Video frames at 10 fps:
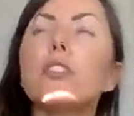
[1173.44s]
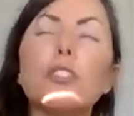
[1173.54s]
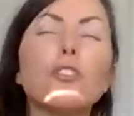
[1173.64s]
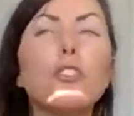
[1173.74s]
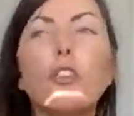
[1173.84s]

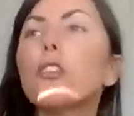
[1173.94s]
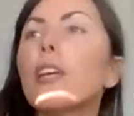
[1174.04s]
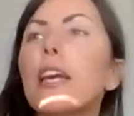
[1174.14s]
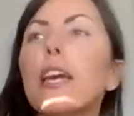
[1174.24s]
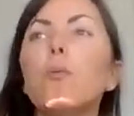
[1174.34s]
a
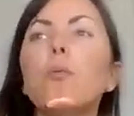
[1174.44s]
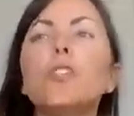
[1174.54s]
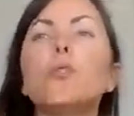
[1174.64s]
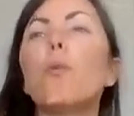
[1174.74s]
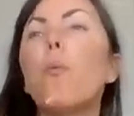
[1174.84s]
journey, and we
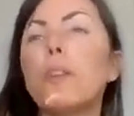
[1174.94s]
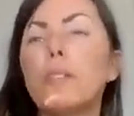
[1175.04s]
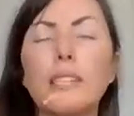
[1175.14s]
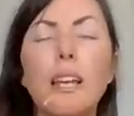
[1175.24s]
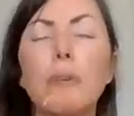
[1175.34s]
do it one
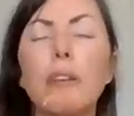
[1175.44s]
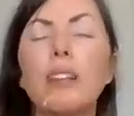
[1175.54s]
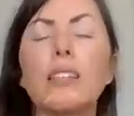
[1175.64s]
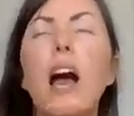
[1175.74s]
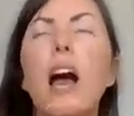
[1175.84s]
step at a
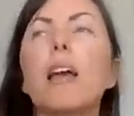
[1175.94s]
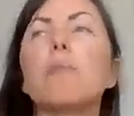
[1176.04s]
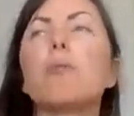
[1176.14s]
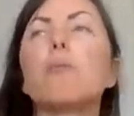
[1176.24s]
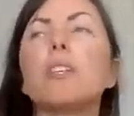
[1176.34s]
time,
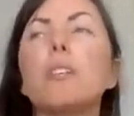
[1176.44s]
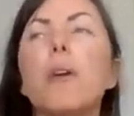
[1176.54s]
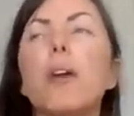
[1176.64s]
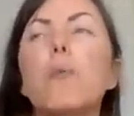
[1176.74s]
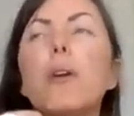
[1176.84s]
and we
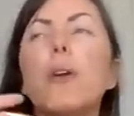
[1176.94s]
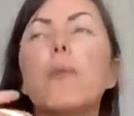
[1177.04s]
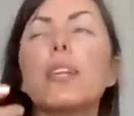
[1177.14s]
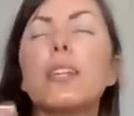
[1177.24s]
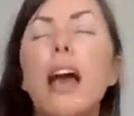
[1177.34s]

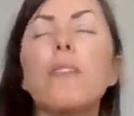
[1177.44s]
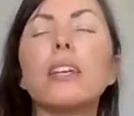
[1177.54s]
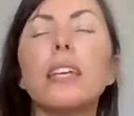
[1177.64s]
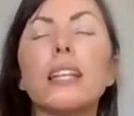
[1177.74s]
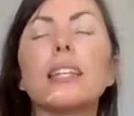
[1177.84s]

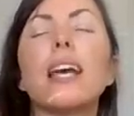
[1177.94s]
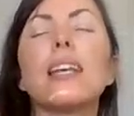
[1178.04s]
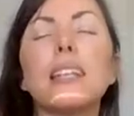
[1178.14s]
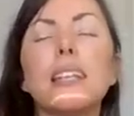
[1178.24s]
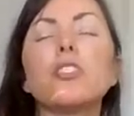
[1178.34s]
navigate that
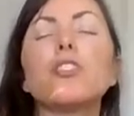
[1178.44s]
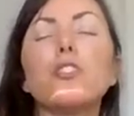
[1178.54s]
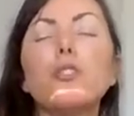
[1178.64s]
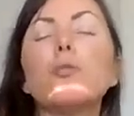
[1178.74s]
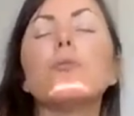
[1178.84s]
in each
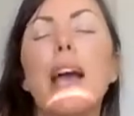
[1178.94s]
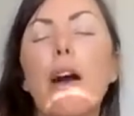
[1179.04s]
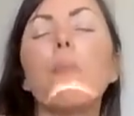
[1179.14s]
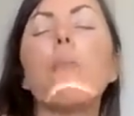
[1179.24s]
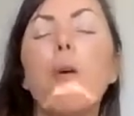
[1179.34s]
new
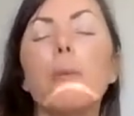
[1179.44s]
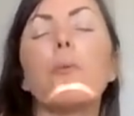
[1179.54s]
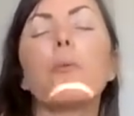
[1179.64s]
now moment.